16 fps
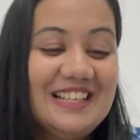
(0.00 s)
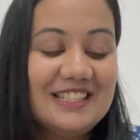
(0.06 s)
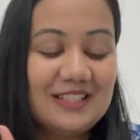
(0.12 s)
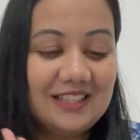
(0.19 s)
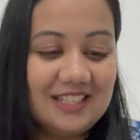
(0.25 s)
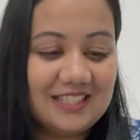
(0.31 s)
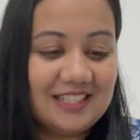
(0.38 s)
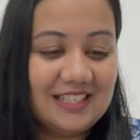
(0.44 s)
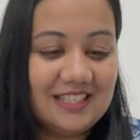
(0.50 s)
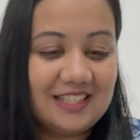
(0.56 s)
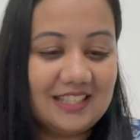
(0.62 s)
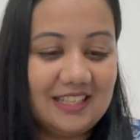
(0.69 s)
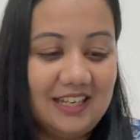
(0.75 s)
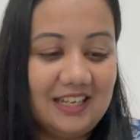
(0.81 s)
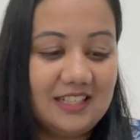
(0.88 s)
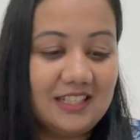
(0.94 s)
So this is
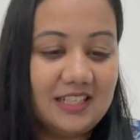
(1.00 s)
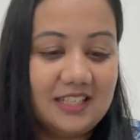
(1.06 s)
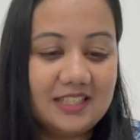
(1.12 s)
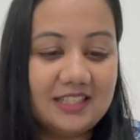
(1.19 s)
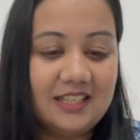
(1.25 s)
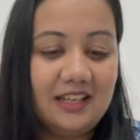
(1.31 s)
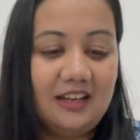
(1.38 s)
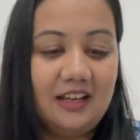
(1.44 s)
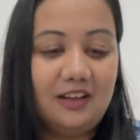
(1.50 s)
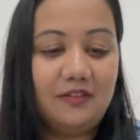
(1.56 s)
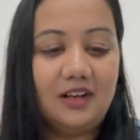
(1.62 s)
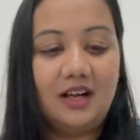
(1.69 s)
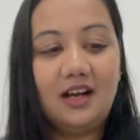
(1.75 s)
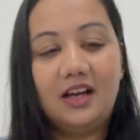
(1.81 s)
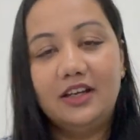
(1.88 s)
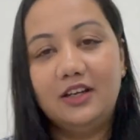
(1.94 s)
it. Iske
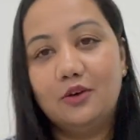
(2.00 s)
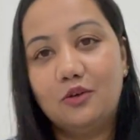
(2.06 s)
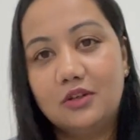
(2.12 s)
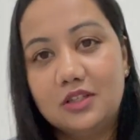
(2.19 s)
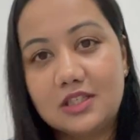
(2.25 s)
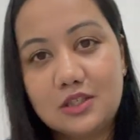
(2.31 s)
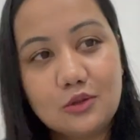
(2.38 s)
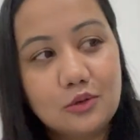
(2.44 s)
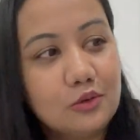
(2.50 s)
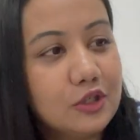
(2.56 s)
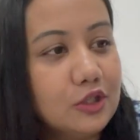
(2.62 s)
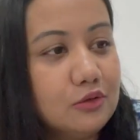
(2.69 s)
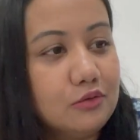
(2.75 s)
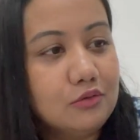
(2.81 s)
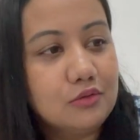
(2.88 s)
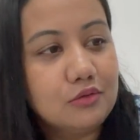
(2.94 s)
alawa I also
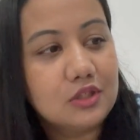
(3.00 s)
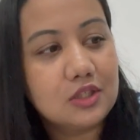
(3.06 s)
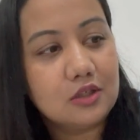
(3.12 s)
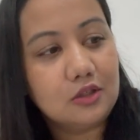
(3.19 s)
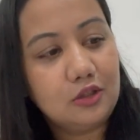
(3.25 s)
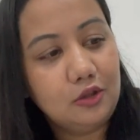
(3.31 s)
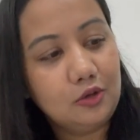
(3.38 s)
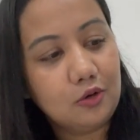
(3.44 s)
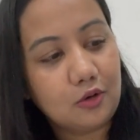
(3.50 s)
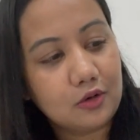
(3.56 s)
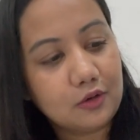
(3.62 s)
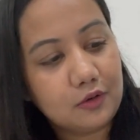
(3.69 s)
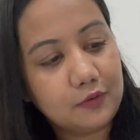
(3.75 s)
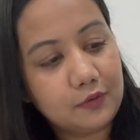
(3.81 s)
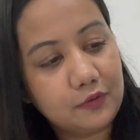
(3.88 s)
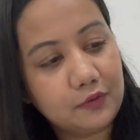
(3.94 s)
use a lot
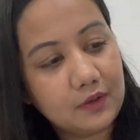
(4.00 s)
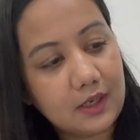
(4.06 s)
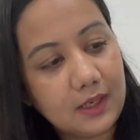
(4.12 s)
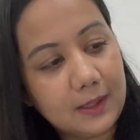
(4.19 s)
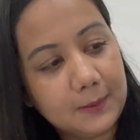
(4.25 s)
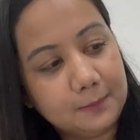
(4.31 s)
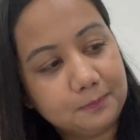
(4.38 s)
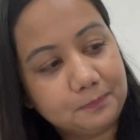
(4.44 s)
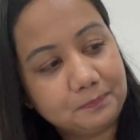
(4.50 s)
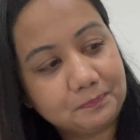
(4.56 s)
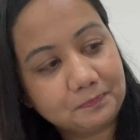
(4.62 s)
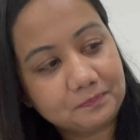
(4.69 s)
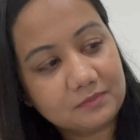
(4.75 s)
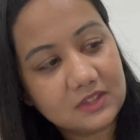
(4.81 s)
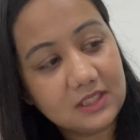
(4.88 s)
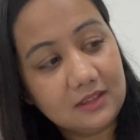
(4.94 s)
of
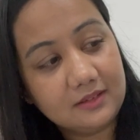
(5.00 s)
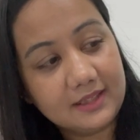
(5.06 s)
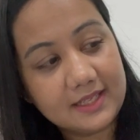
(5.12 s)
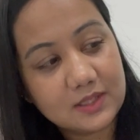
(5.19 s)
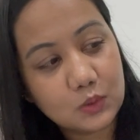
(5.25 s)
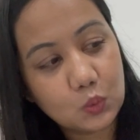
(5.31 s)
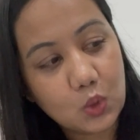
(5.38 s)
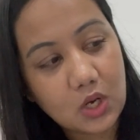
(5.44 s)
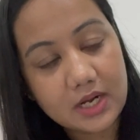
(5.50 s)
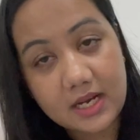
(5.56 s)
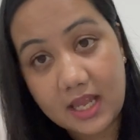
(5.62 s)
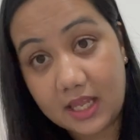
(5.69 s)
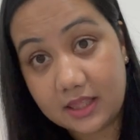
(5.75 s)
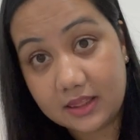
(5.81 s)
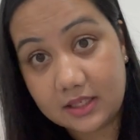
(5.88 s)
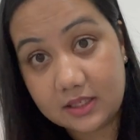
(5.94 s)
this one
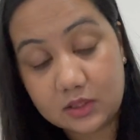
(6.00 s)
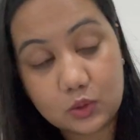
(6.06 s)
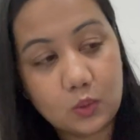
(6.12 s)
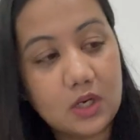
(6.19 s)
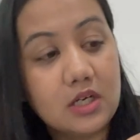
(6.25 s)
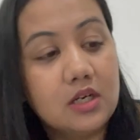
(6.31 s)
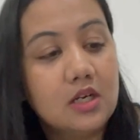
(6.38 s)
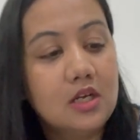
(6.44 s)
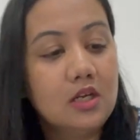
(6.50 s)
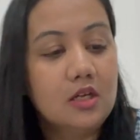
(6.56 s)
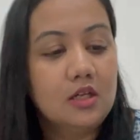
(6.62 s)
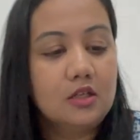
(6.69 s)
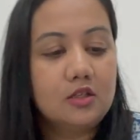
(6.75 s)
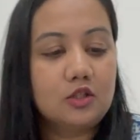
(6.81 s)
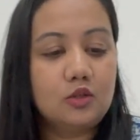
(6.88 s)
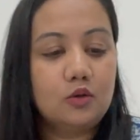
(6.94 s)
and this one.
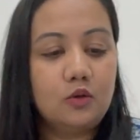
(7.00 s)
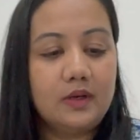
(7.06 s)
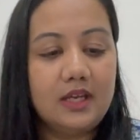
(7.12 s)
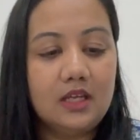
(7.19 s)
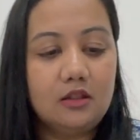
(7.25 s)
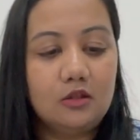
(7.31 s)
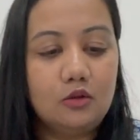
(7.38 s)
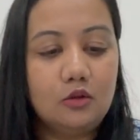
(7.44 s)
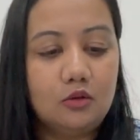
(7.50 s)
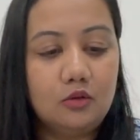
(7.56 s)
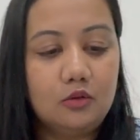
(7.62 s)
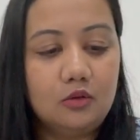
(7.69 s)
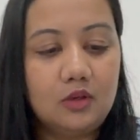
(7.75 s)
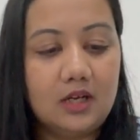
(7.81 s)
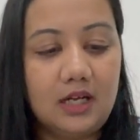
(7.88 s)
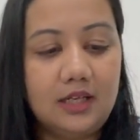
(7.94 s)
So in
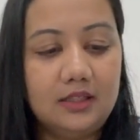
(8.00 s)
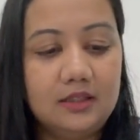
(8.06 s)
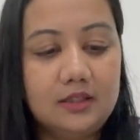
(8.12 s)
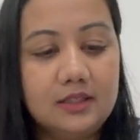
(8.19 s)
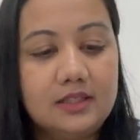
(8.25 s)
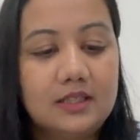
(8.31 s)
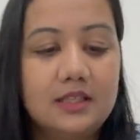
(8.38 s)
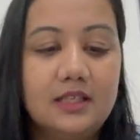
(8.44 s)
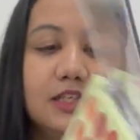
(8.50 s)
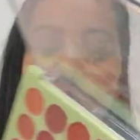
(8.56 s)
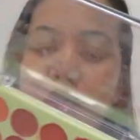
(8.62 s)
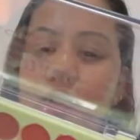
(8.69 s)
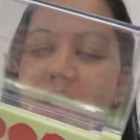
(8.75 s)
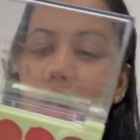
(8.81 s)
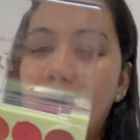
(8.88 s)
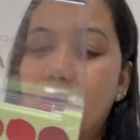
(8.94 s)
dono colors ke
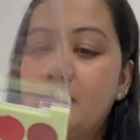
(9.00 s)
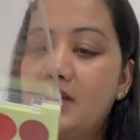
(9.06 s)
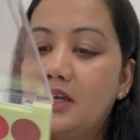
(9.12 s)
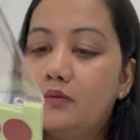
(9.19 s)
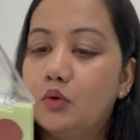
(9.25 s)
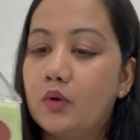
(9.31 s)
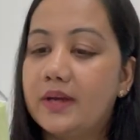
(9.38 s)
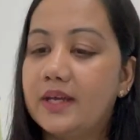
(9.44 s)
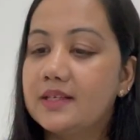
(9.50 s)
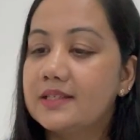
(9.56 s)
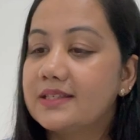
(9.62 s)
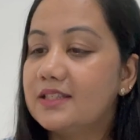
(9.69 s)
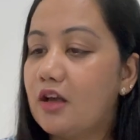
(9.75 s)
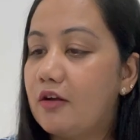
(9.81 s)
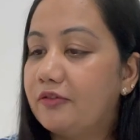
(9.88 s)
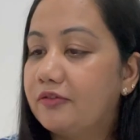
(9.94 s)
jo naam hai wo hain
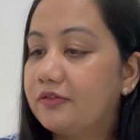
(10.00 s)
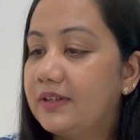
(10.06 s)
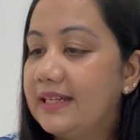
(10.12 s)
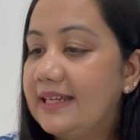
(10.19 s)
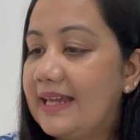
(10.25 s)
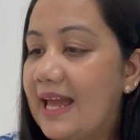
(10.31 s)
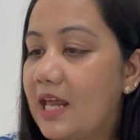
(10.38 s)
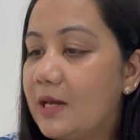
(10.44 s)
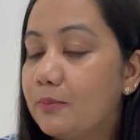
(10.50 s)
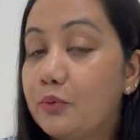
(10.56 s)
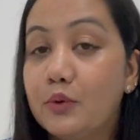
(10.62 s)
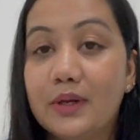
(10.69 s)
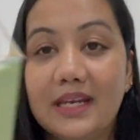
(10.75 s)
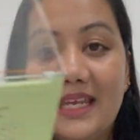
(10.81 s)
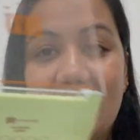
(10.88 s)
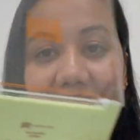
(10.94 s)
softly and
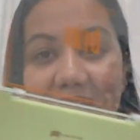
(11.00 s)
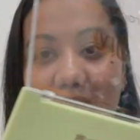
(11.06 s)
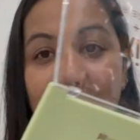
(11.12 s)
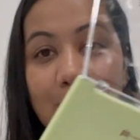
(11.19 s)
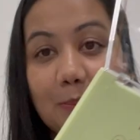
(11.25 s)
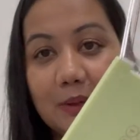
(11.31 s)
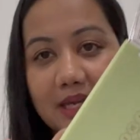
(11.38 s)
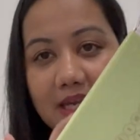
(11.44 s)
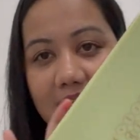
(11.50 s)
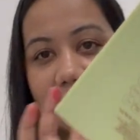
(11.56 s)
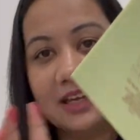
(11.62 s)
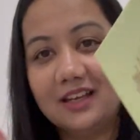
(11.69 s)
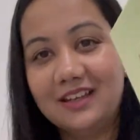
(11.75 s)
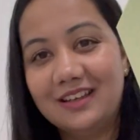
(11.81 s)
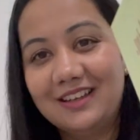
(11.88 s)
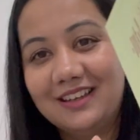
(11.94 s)
pretty in pink.